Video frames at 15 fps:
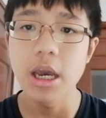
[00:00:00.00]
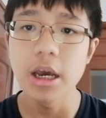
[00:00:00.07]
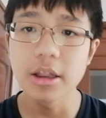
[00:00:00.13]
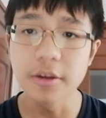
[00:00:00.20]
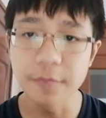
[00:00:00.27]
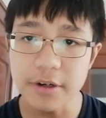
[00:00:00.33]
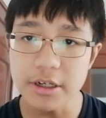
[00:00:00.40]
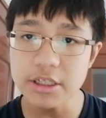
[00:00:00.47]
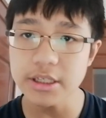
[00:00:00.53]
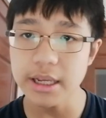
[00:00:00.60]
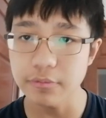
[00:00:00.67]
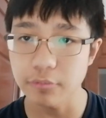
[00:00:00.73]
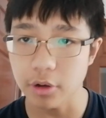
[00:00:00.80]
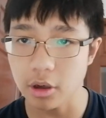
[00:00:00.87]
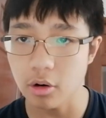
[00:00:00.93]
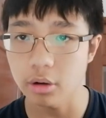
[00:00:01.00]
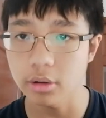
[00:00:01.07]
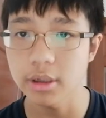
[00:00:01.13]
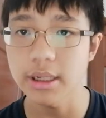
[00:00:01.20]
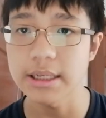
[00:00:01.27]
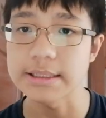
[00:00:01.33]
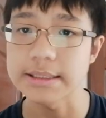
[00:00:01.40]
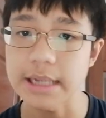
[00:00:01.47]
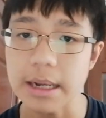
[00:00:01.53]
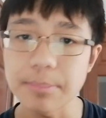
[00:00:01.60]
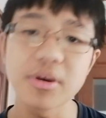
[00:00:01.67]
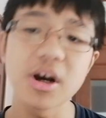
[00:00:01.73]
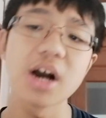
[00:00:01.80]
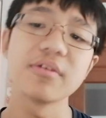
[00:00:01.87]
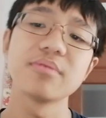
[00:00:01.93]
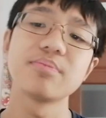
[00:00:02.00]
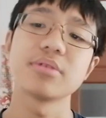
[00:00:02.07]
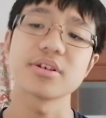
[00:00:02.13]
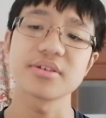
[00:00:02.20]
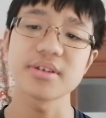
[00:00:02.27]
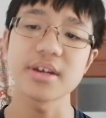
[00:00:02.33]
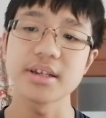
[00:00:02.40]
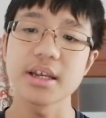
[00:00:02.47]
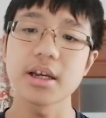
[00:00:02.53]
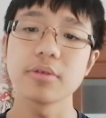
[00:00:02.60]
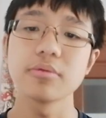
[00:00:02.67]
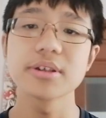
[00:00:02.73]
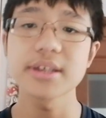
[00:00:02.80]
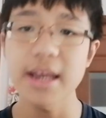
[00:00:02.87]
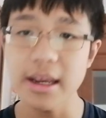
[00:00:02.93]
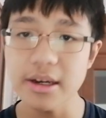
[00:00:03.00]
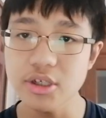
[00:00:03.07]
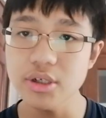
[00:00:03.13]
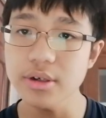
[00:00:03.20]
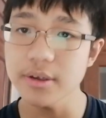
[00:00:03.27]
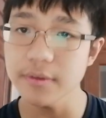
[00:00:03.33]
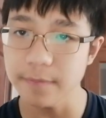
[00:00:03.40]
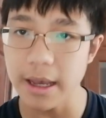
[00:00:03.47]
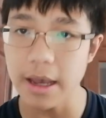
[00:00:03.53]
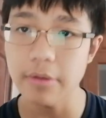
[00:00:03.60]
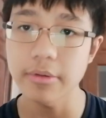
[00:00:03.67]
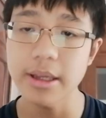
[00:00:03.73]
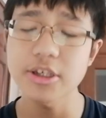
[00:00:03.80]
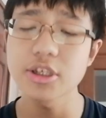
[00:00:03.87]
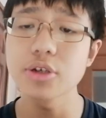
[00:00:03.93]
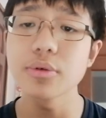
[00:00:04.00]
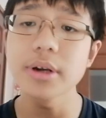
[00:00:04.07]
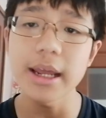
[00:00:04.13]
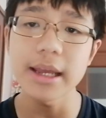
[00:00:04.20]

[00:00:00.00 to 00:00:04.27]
The first recorded example of a prosthetic was actually found next to an